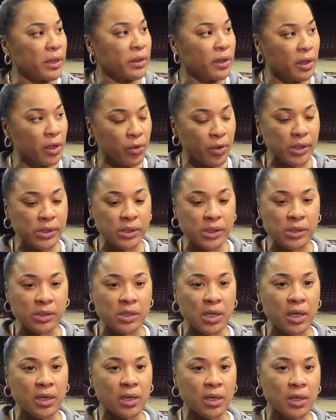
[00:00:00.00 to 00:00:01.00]
I think
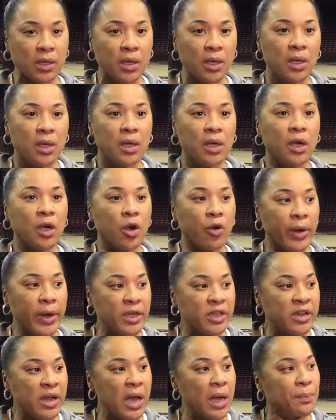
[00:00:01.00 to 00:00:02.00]
Chrissy's done a
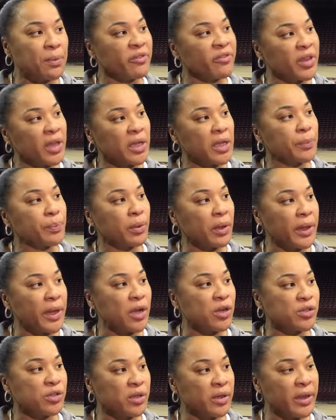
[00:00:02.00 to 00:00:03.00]
great job of getting
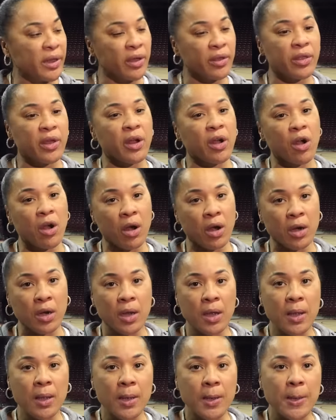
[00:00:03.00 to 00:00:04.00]
players in there that are,
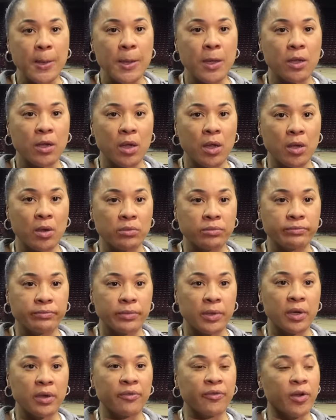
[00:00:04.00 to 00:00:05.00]
you know,
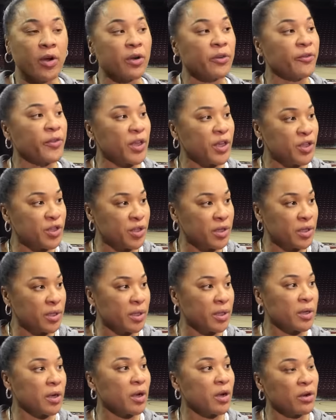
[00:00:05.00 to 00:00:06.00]
of her
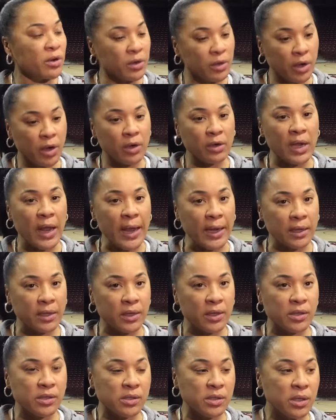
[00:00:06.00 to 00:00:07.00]
vision and her
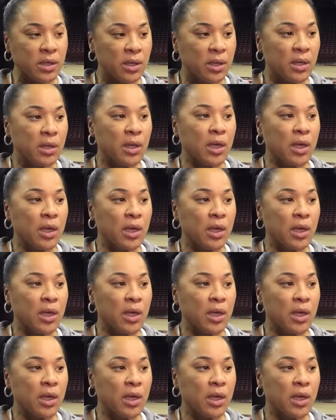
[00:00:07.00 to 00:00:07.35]
likeness.